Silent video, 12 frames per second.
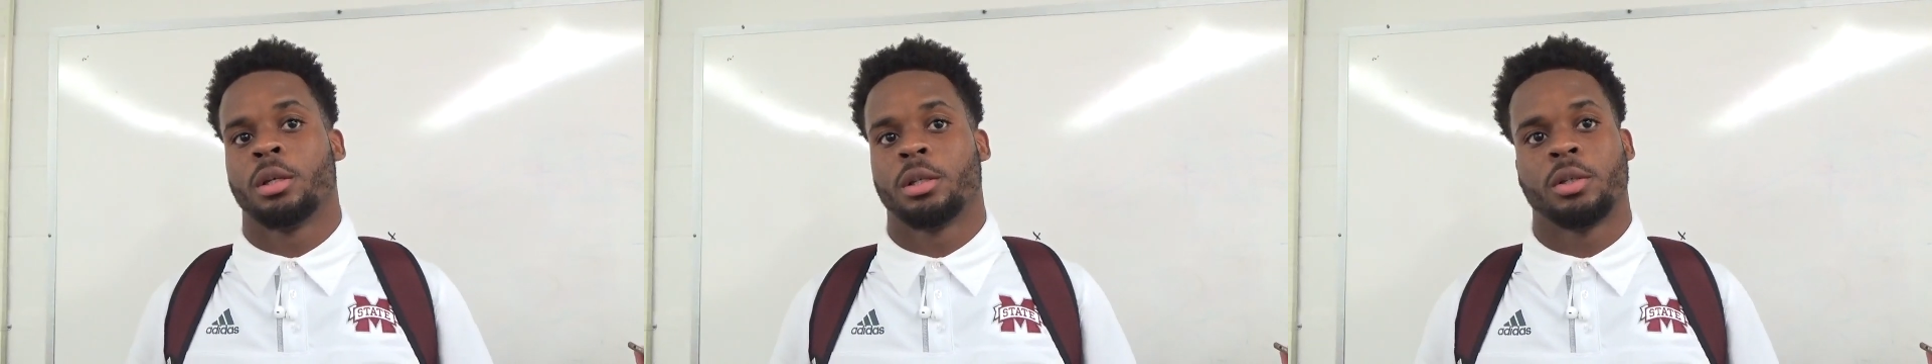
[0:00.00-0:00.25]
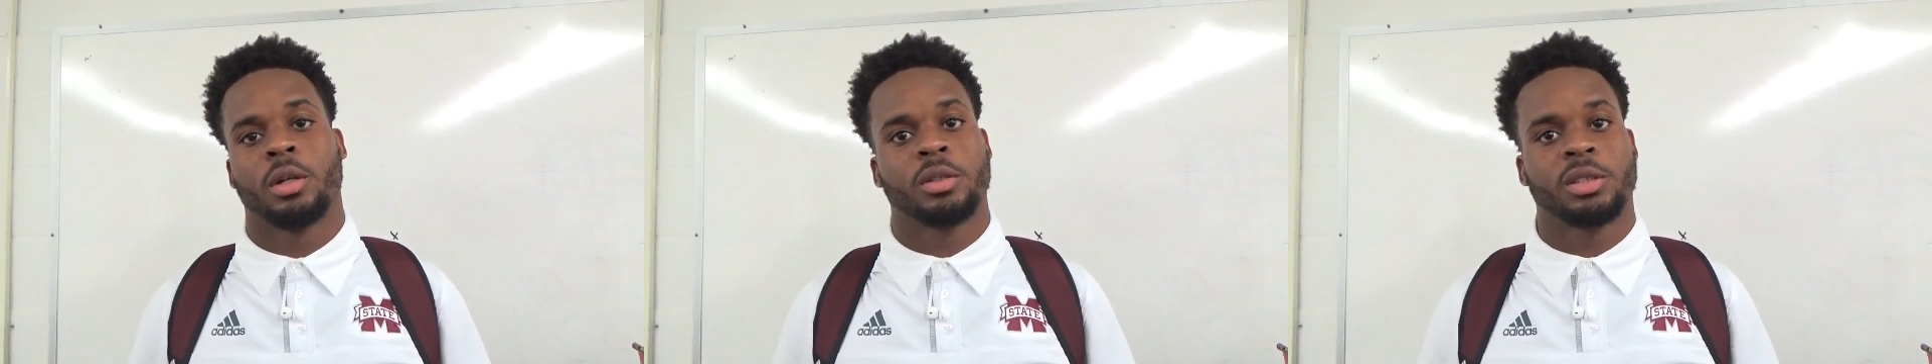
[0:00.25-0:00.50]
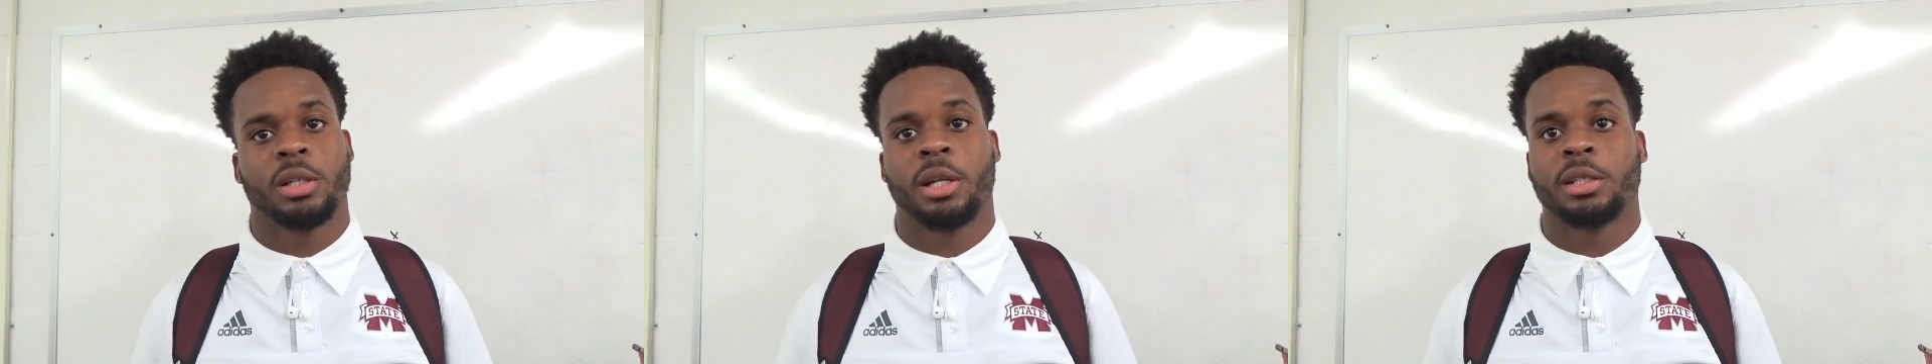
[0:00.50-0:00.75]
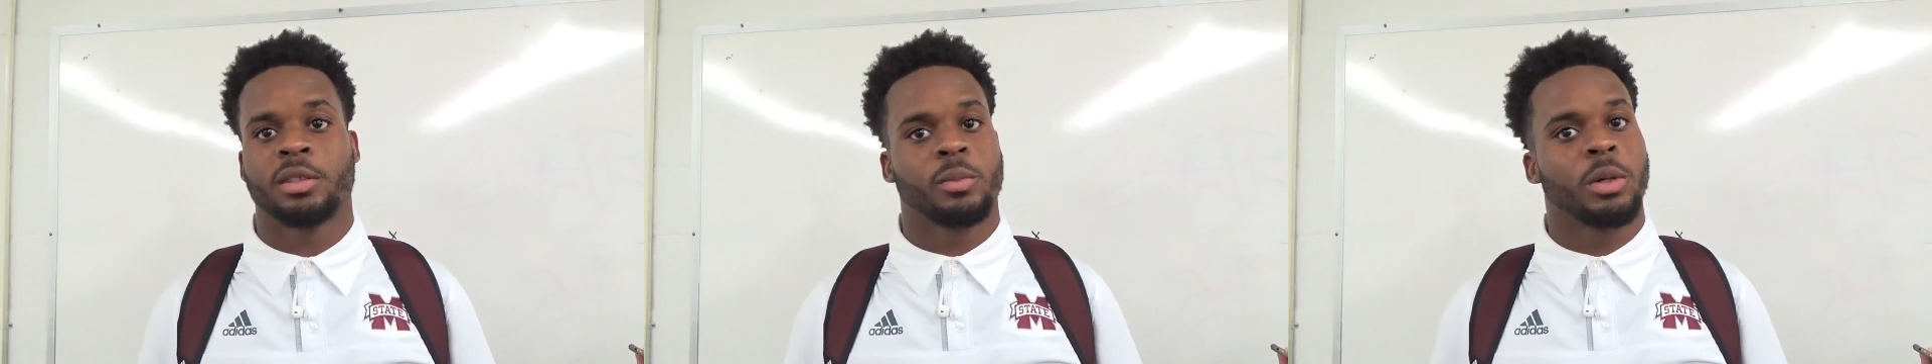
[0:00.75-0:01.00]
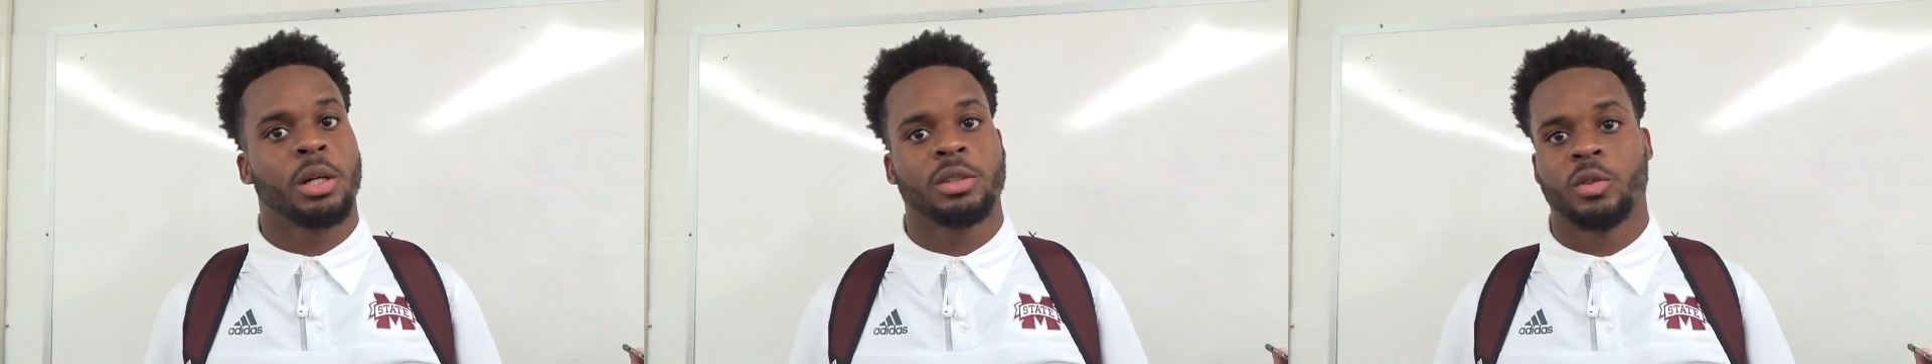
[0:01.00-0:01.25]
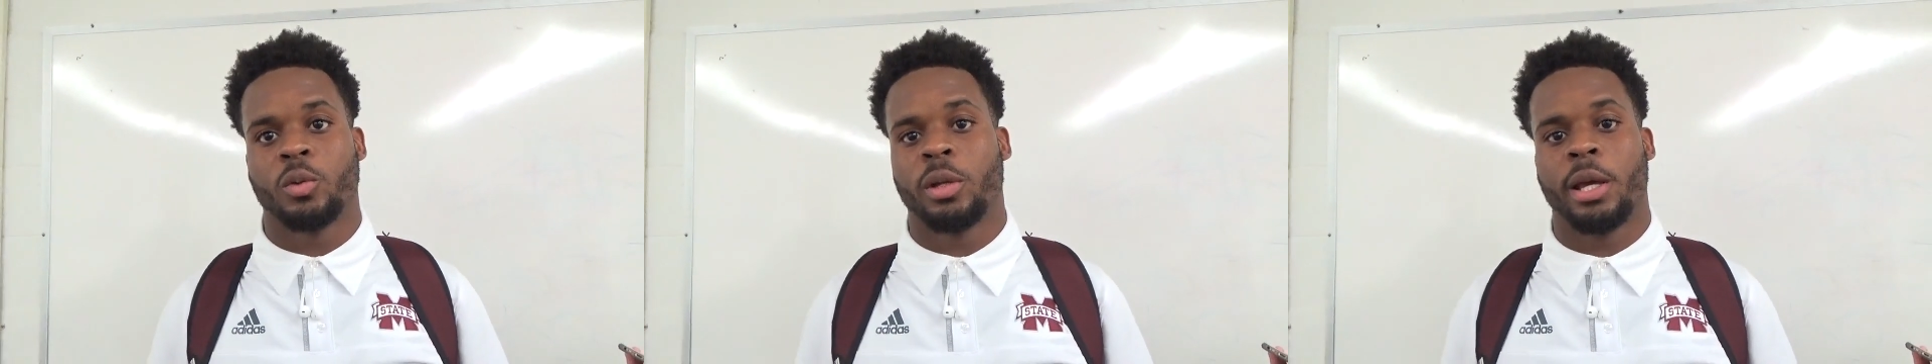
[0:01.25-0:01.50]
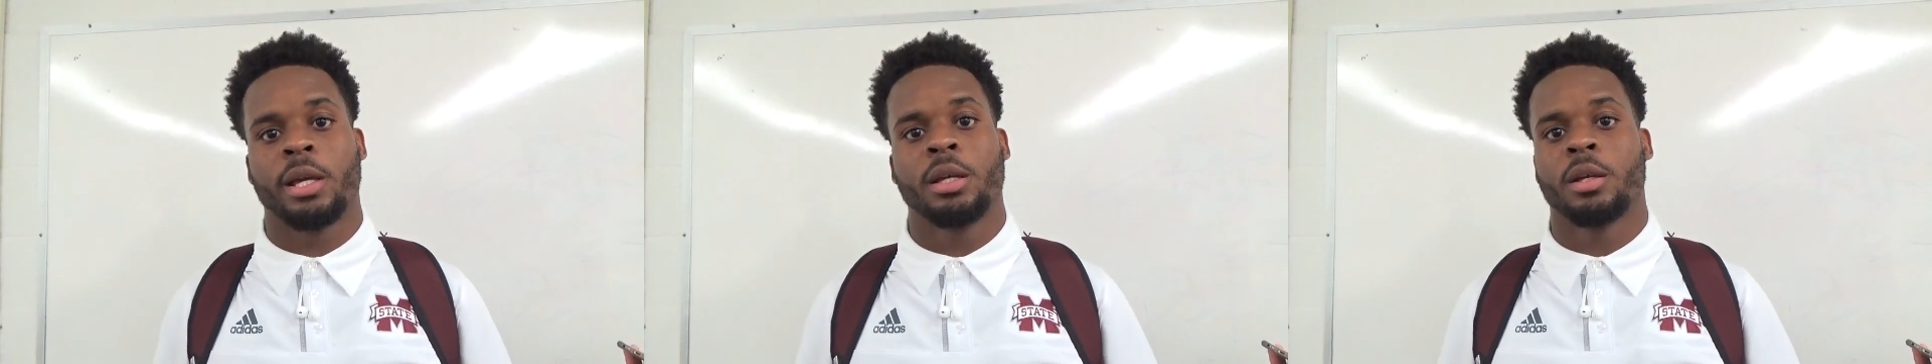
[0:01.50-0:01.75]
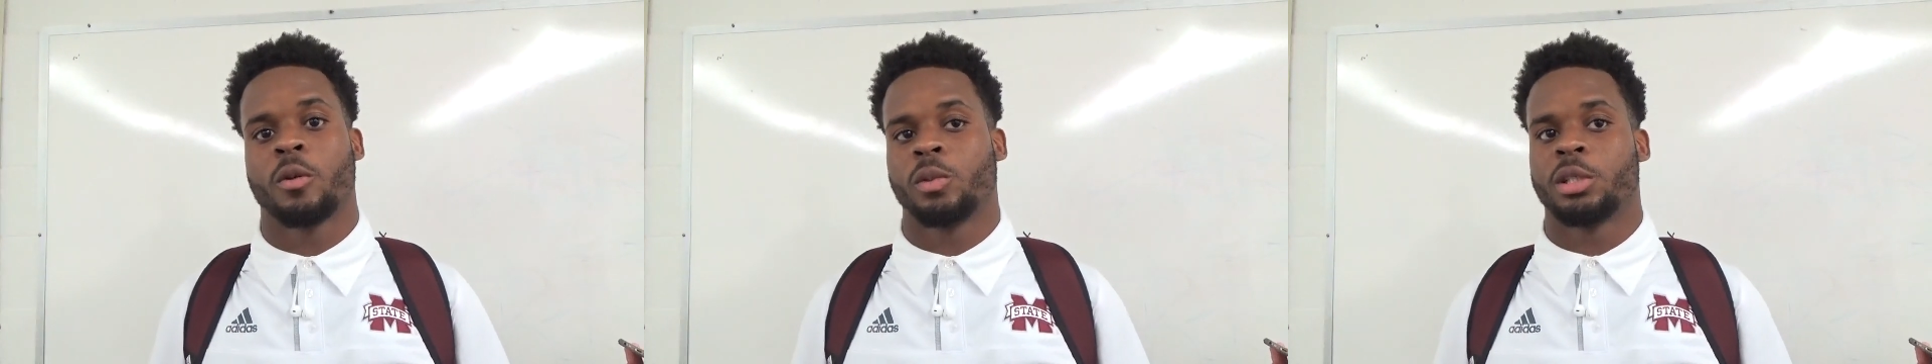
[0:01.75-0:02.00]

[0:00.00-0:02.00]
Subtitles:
You know, Sunday's tomorrow's a new day. We